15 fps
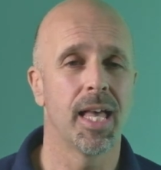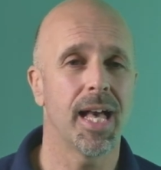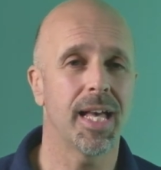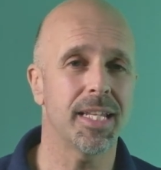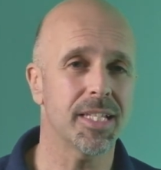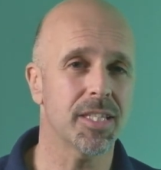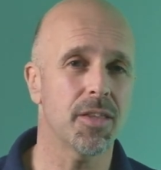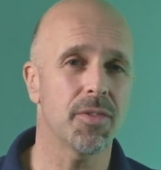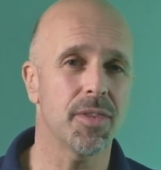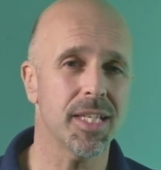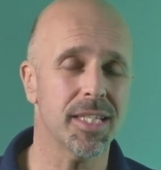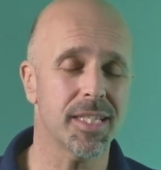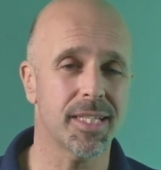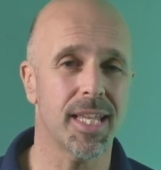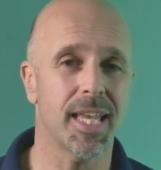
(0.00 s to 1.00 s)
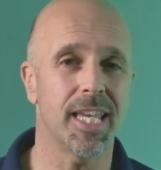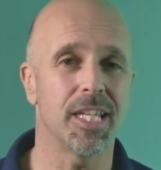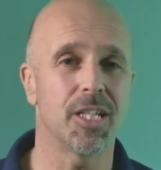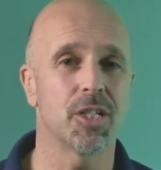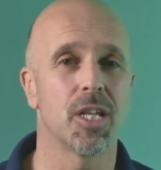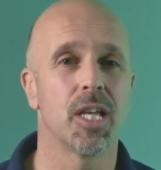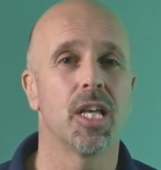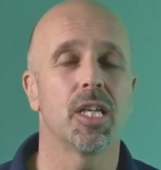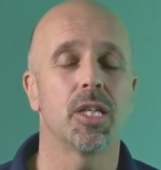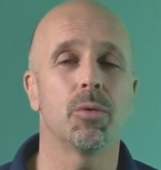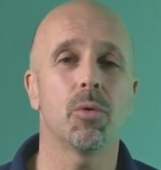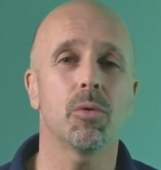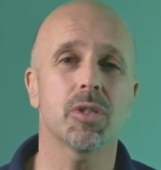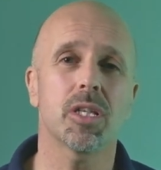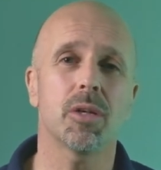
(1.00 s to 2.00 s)
And it's at this stage you
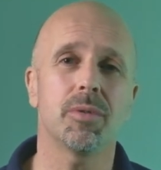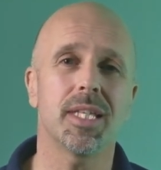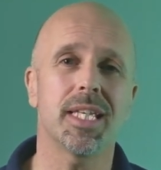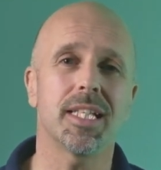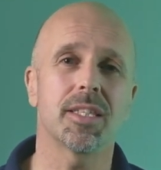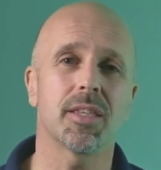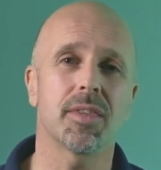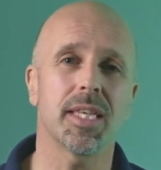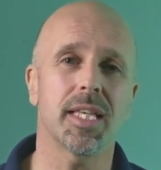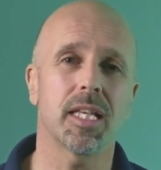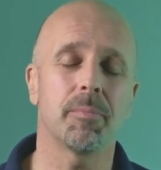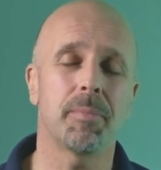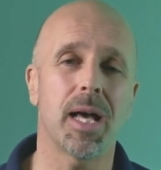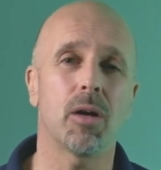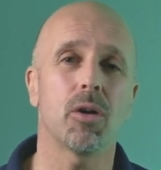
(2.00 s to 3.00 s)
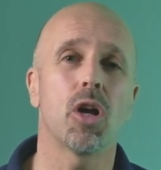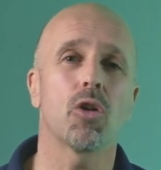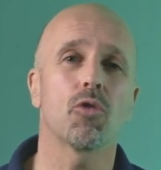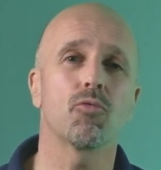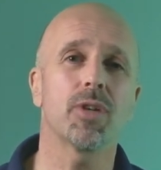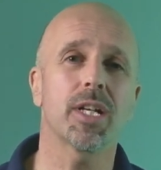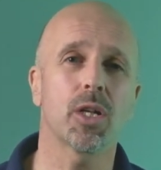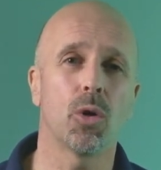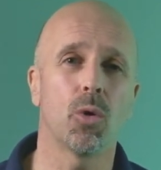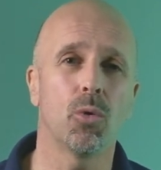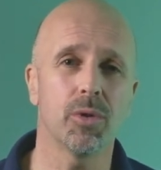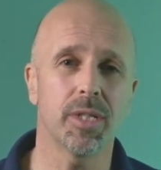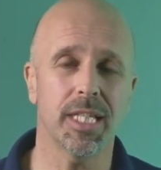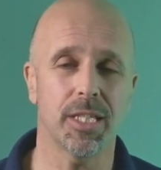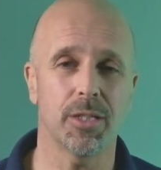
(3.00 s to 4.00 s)
also need to think about recording